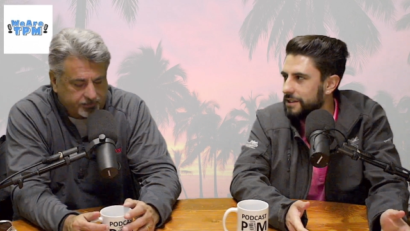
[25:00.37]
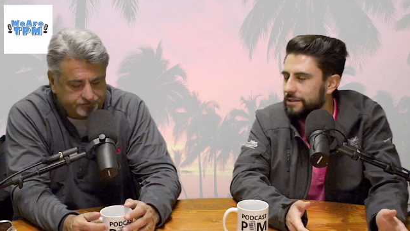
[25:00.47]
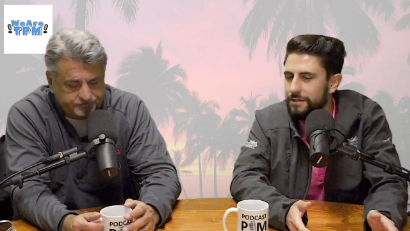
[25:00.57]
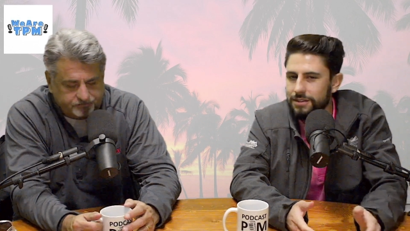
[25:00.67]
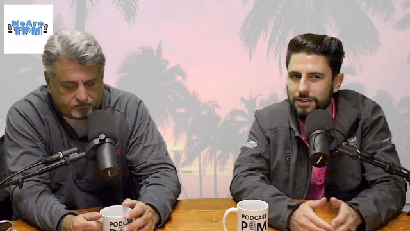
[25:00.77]
Speaker 1: You yeah.
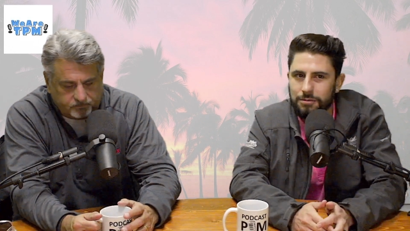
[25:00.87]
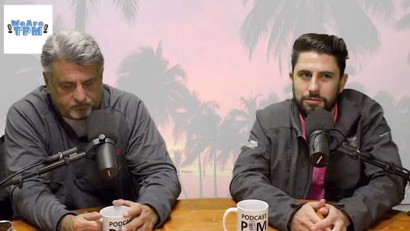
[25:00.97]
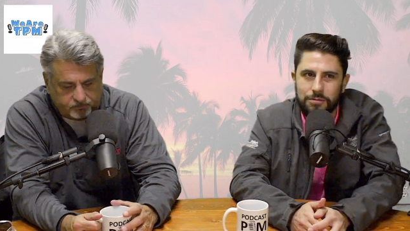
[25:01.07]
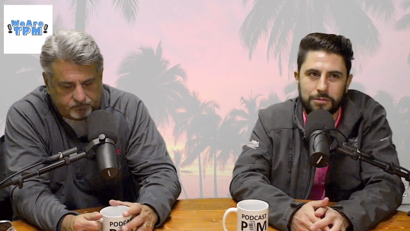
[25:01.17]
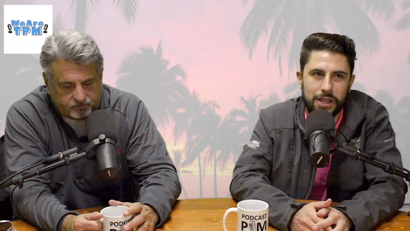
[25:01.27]
know, you
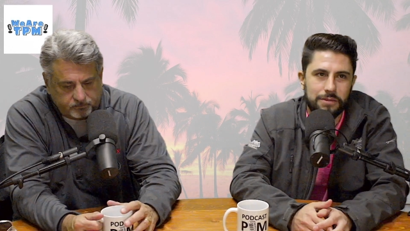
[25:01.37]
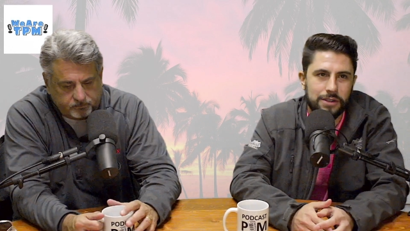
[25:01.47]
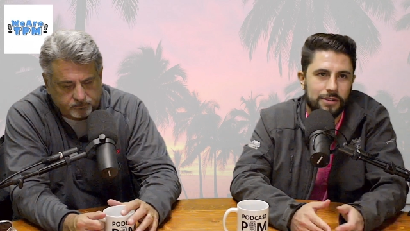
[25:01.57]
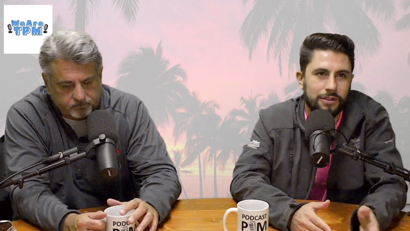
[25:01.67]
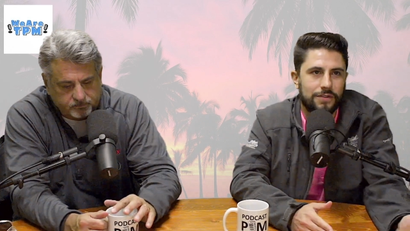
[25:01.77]
know,
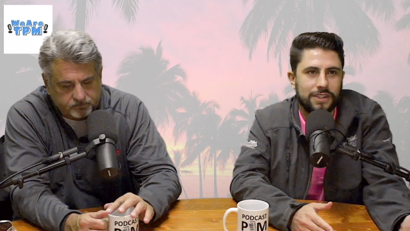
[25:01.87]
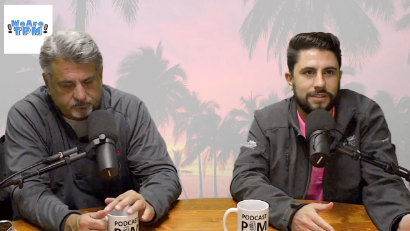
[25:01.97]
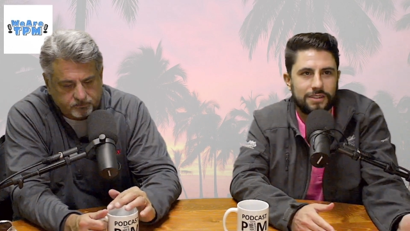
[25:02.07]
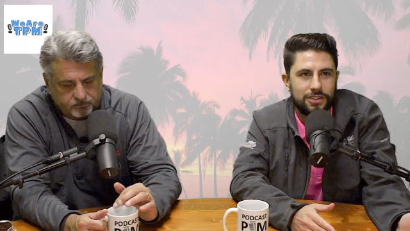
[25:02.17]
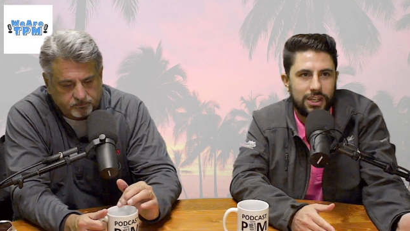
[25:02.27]
maybe you don't
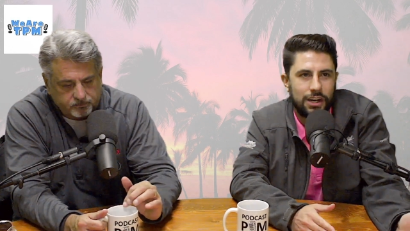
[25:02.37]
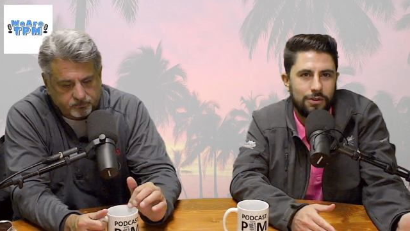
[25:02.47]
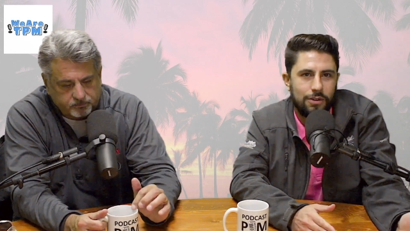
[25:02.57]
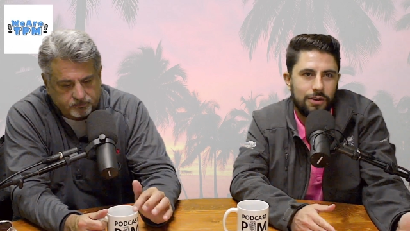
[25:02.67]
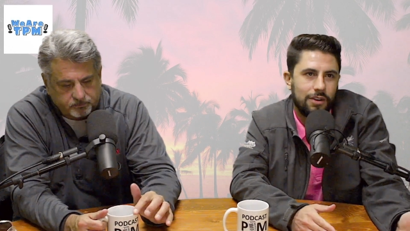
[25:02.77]
fix the
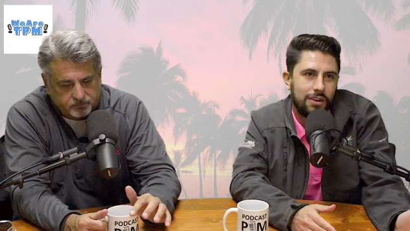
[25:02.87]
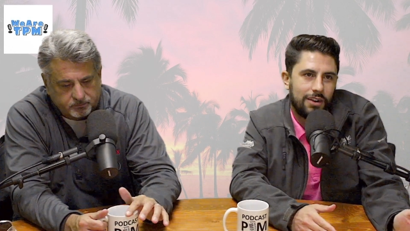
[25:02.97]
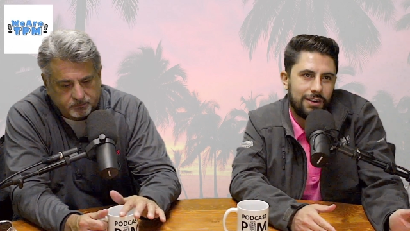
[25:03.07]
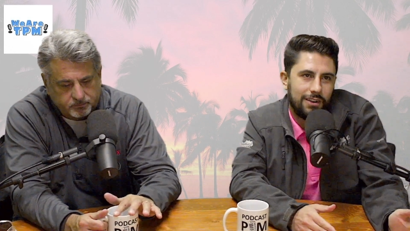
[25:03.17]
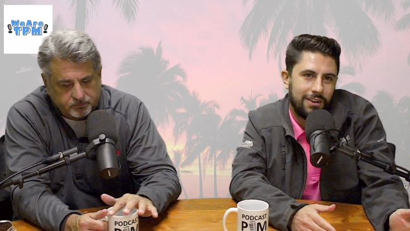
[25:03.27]
shower.
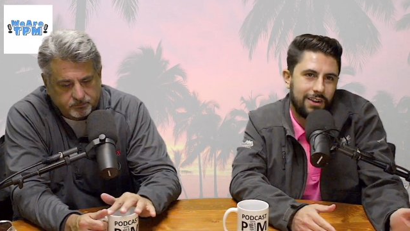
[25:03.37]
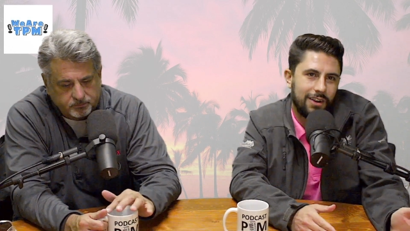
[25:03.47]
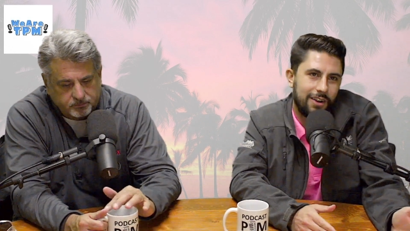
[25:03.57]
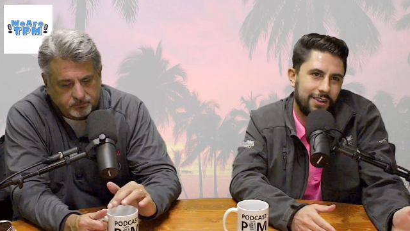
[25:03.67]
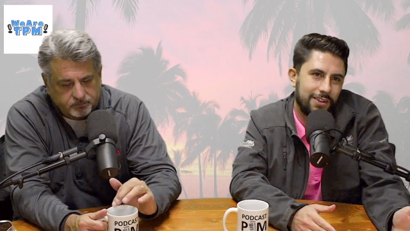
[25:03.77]

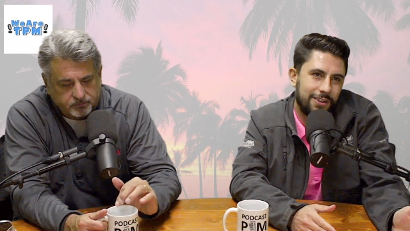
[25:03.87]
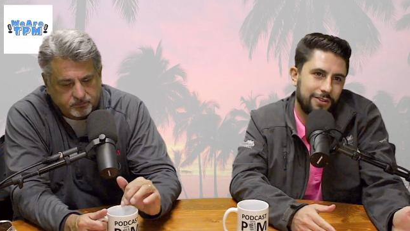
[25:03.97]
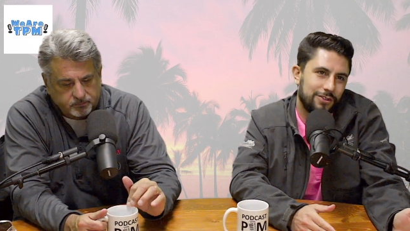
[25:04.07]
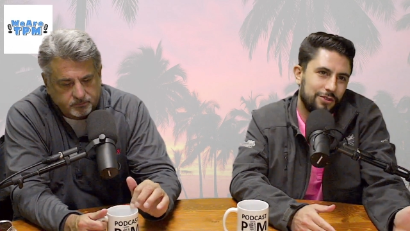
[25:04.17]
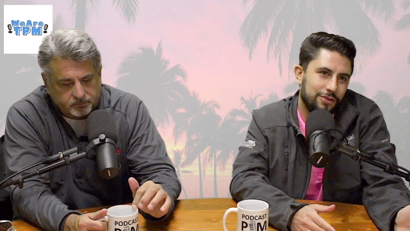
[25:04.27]
Uh, you
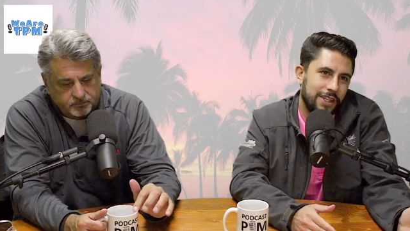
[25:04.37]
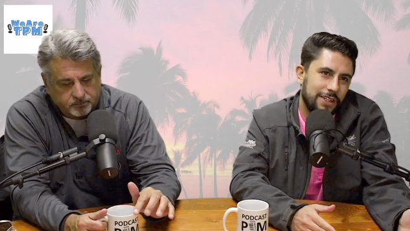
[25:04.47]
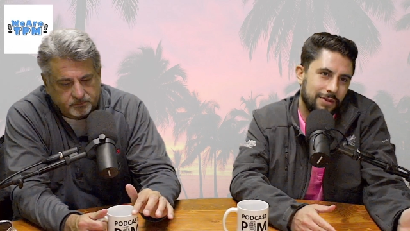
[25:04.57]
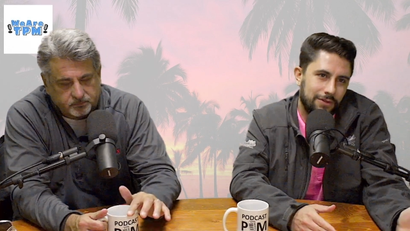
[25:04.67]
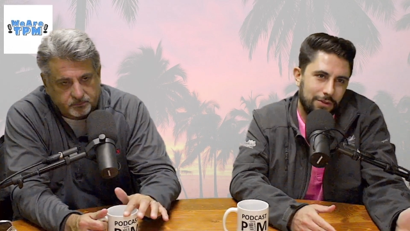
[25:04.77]
know, two
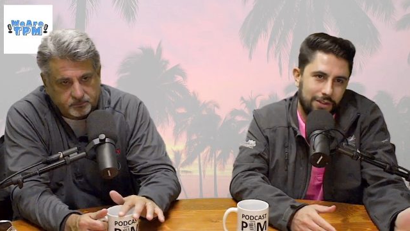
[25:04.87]
days